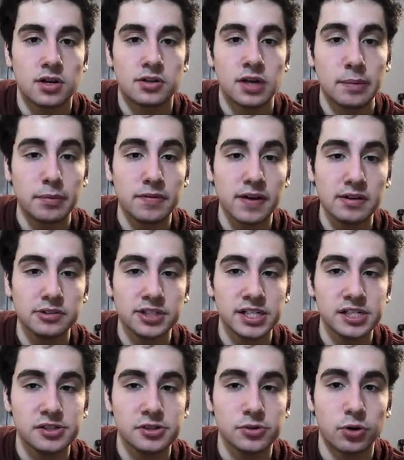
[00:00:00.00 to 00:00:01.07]
Number
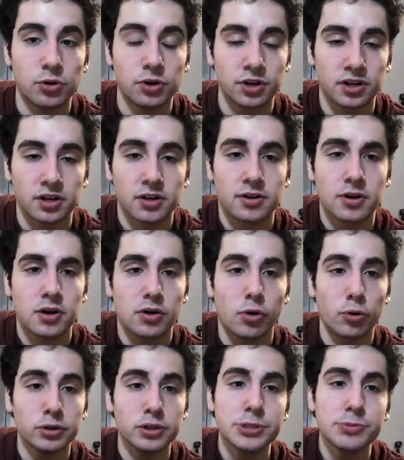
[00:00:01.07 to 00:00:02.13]
582, order.
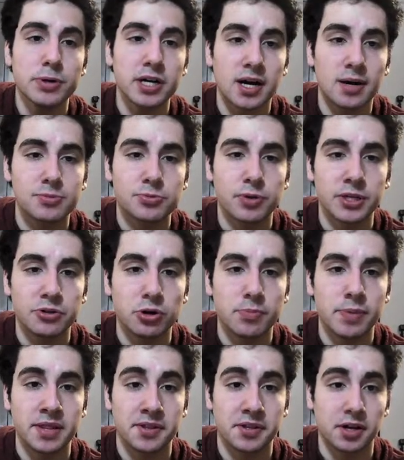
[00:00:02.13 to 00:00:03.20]
Order is what comes when you
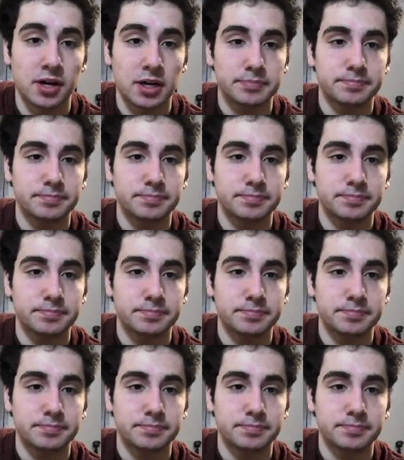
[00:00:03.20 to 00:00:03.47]
obey the law.